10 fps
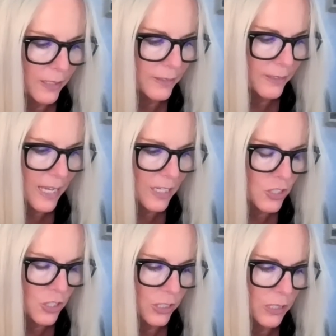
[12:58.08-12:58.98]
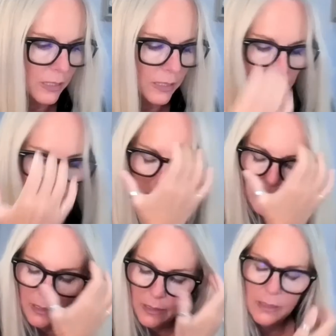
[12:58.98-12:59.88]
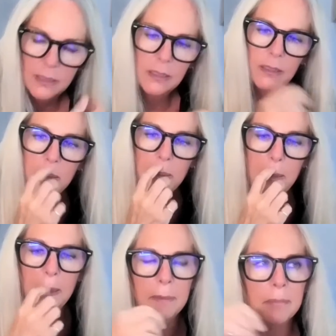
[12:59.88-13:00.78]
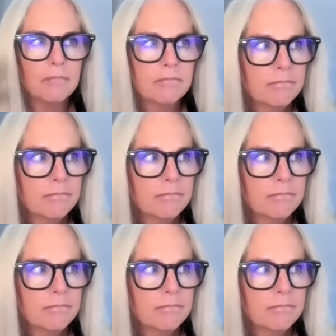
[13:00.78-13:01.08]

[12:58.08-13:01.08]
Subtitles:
that it's actually Trump